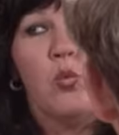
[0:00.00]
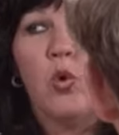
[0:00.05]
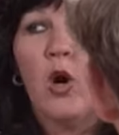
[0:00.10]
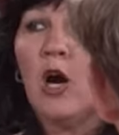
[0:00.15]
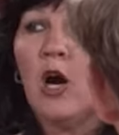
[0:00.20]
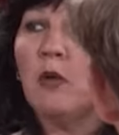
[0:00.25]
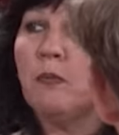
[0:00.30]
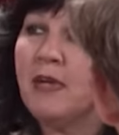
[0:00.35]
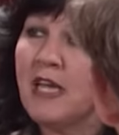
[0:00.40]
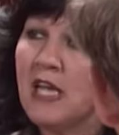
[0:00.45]

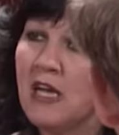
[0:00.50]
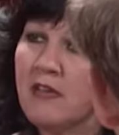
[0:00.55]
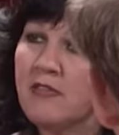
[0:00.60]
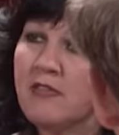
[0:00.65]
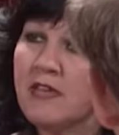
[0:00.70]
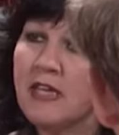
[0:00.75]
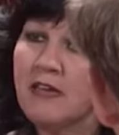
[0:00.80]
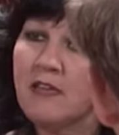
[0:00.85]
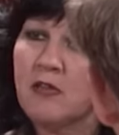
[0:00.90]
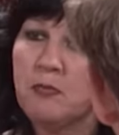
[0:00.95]
Well, because
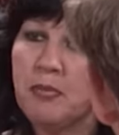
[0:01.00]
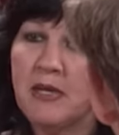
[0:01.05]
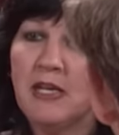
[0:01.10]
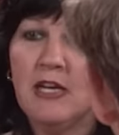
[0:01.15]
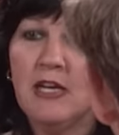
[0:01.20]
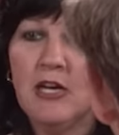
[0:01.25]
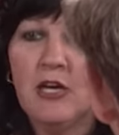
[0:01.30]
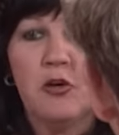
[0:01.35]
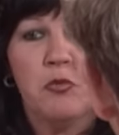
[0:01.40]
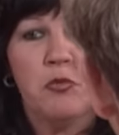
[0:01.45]
he's been
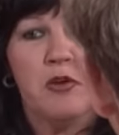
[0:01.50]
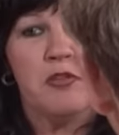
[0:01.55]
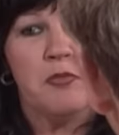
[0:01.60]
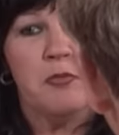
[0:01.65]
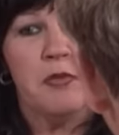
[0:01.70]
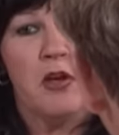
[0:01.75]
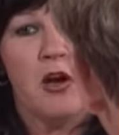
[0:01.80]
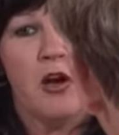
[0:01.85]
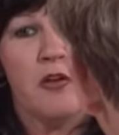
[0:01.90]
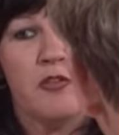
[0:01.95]
here with
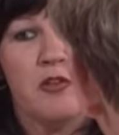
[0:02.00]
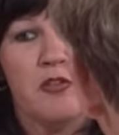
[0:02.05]
me all